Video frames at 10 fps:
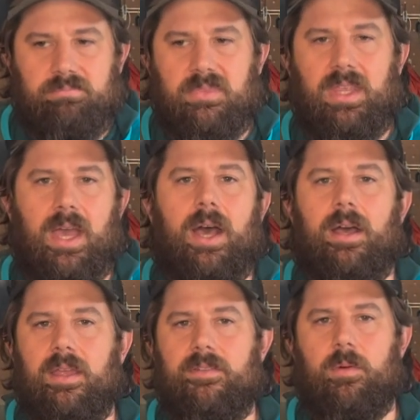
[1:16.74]
yeah,
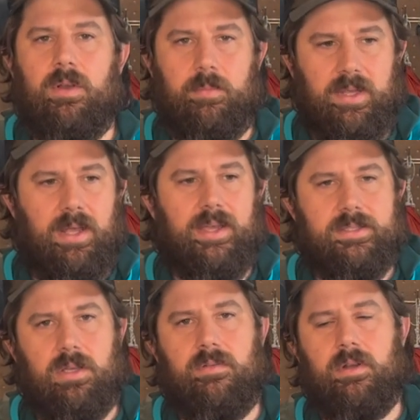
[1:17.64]
if it would have been
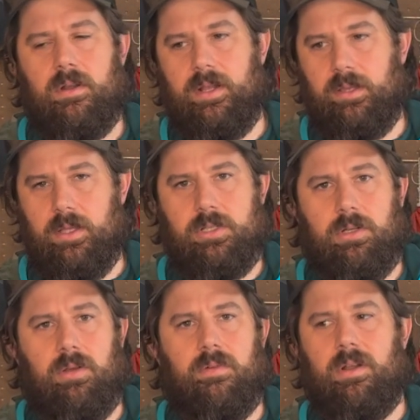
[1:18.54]
iced over and
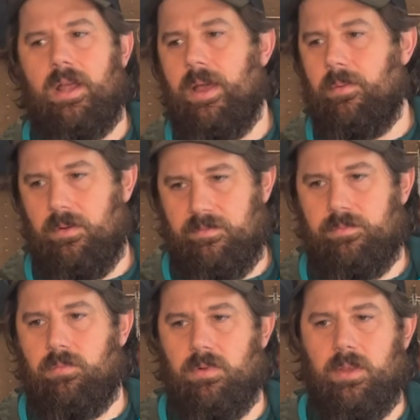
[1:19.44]
glacier over, I would have
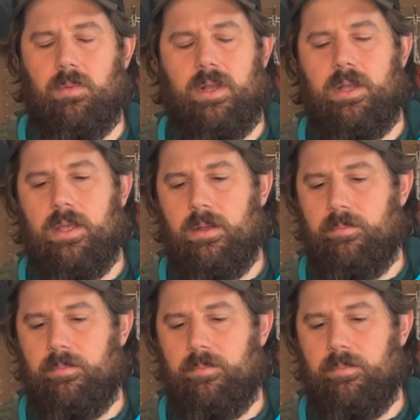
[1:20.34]
really wanted it.